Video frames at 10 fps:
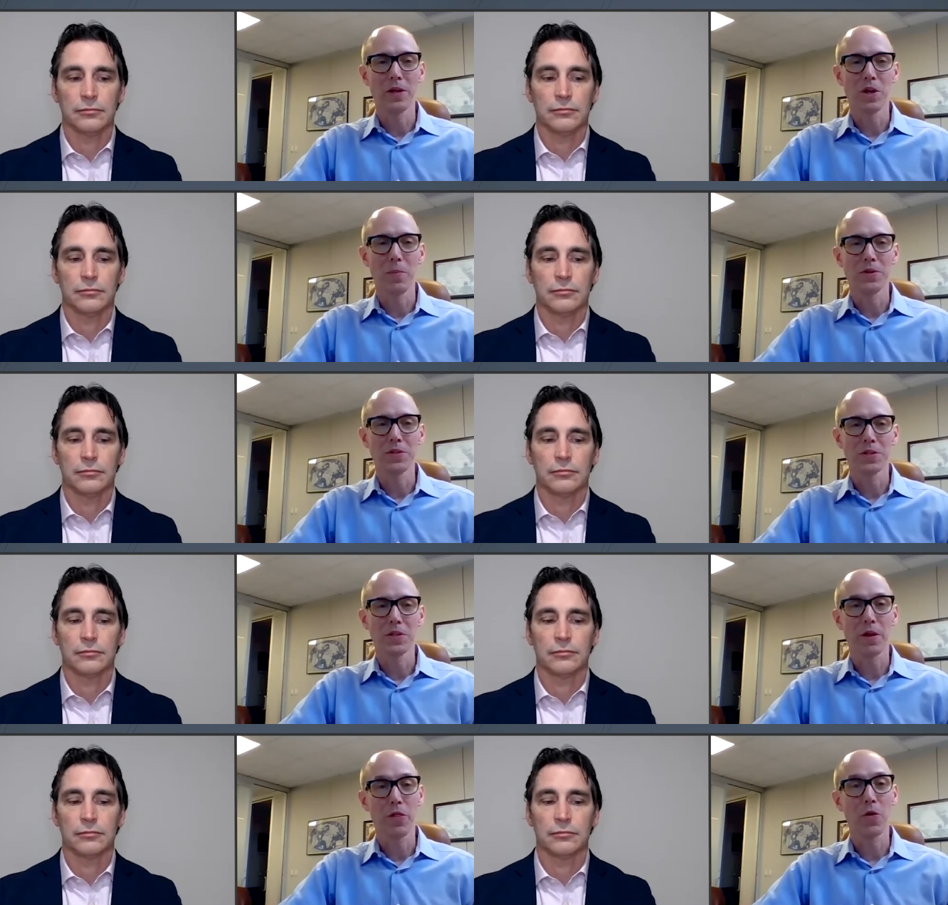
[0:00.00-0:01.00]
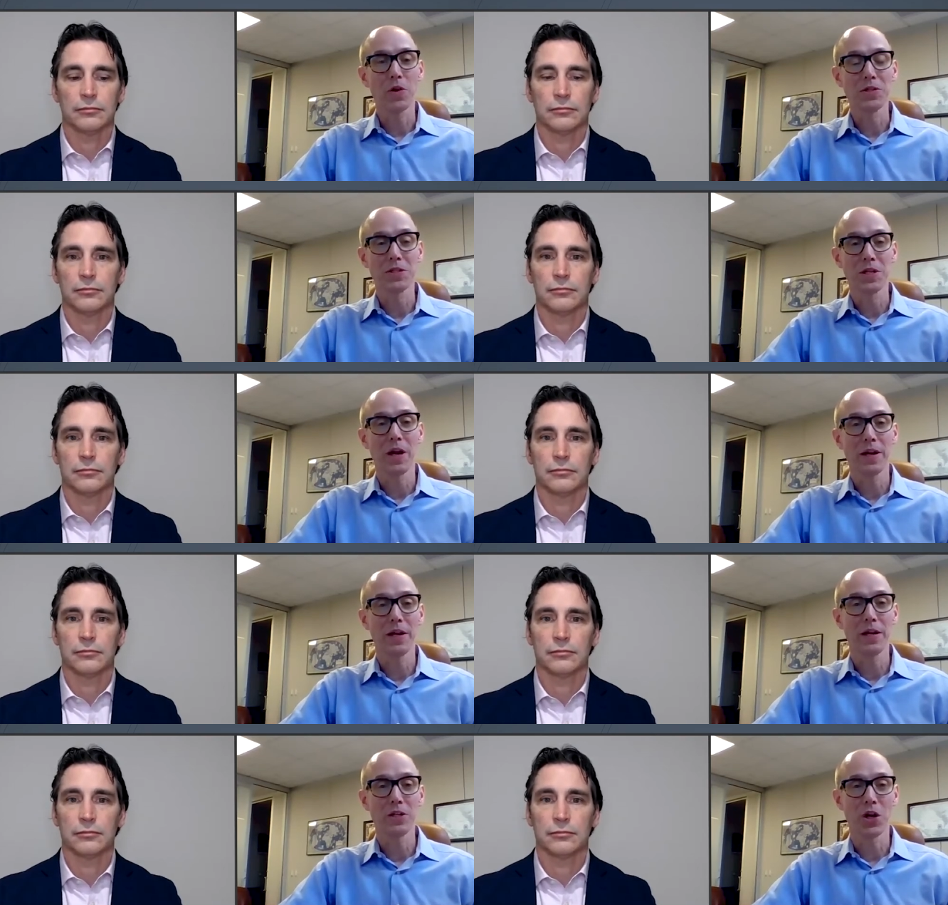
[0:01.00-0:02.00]
Speaker 1: managing our business in like 30, 60,
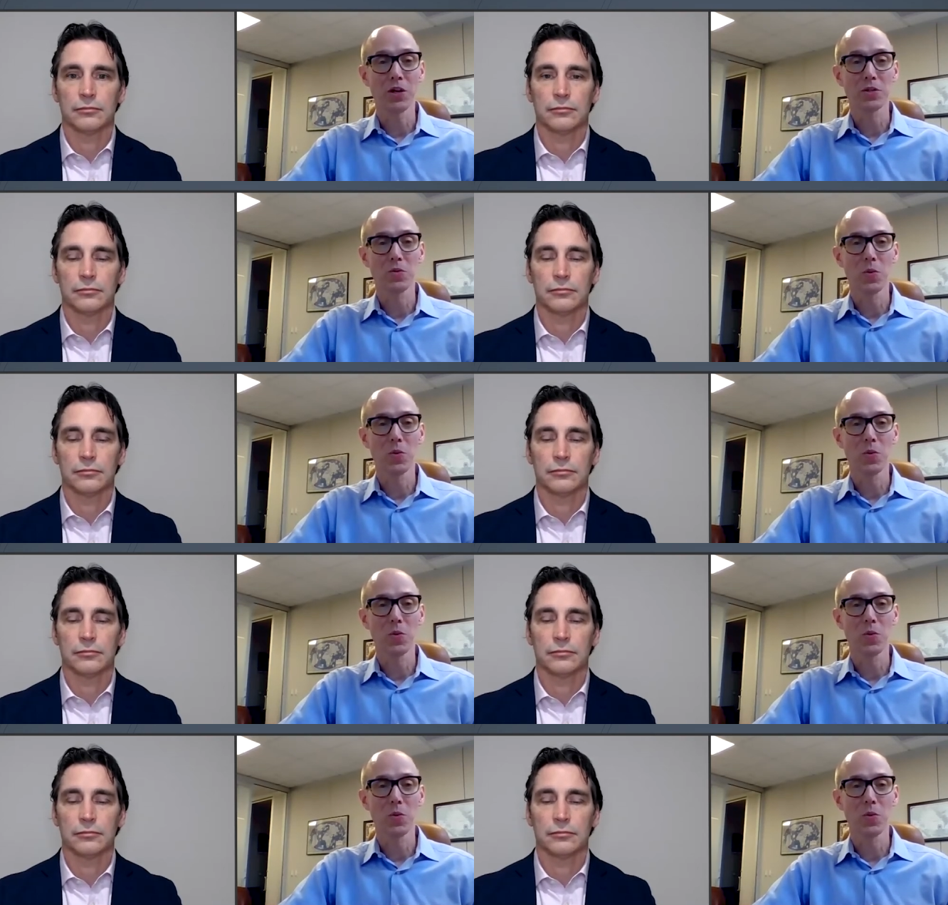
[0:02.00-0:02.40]
90 day chunks.